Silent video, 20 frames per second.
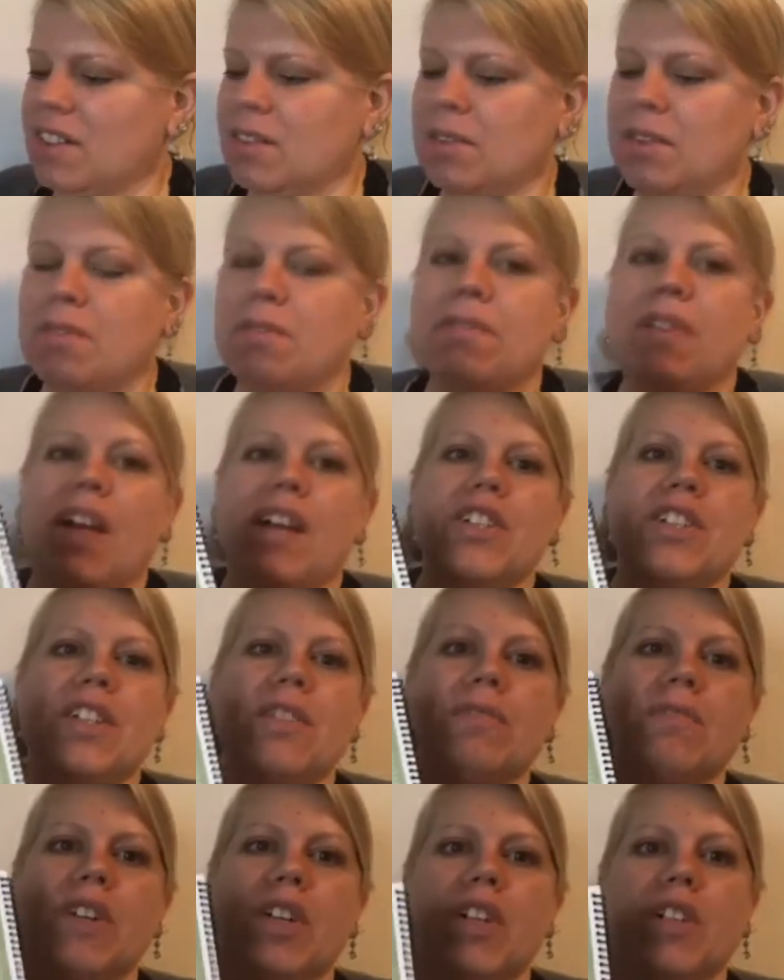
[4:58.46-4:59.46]
a
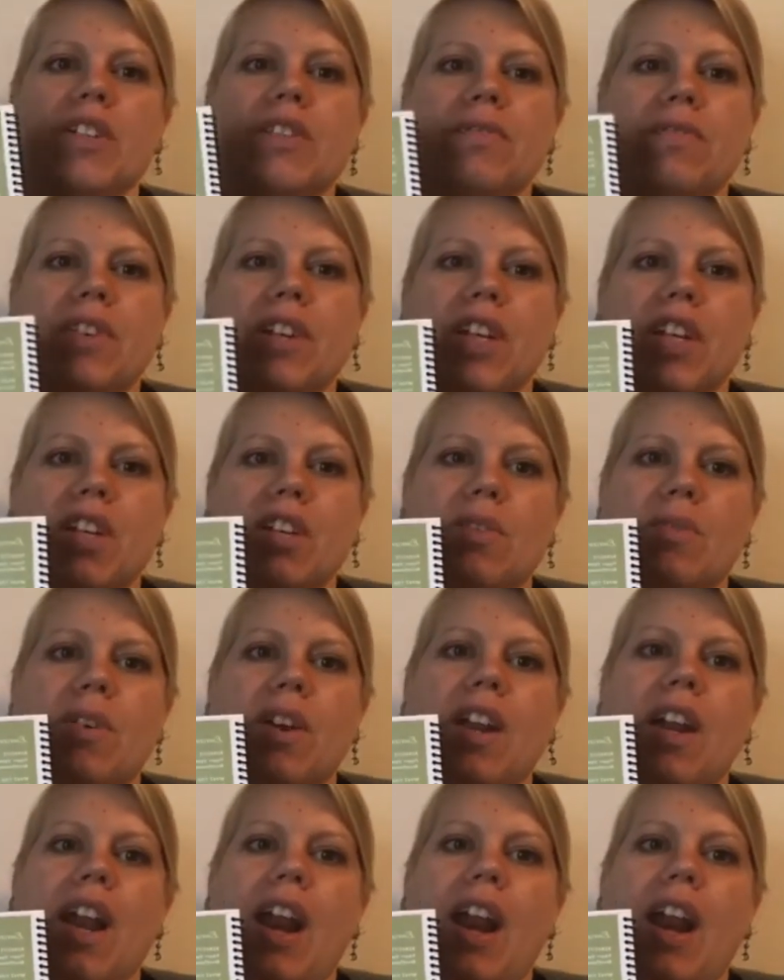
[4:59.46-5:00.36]
reflection verse for each one,